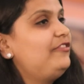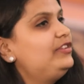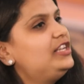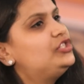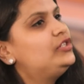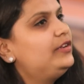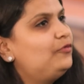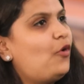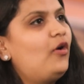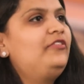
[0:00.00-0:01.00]
definition
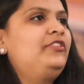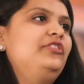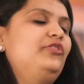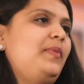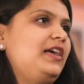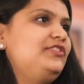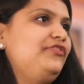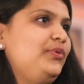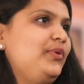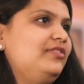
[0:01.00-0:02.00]
evolved in the past few